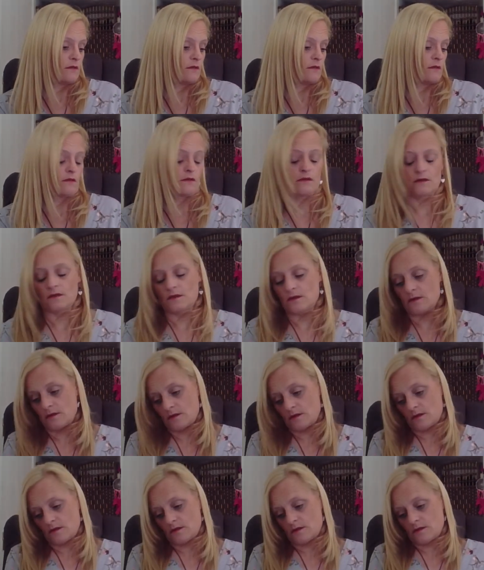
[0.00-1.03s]

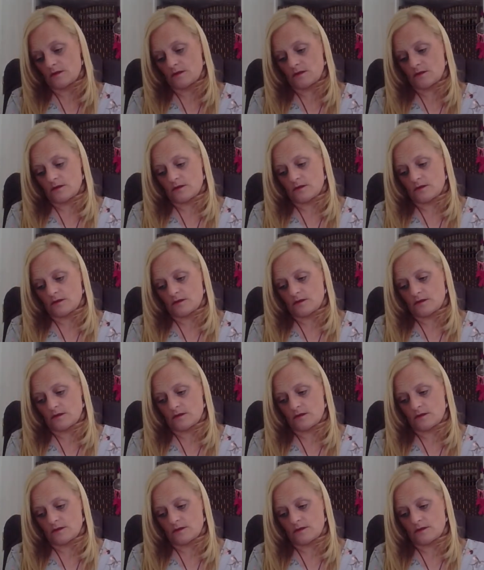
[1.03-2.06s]

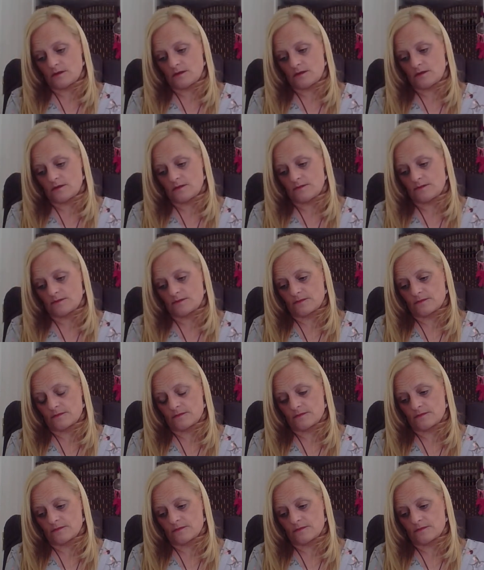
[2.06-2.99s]
[no speech]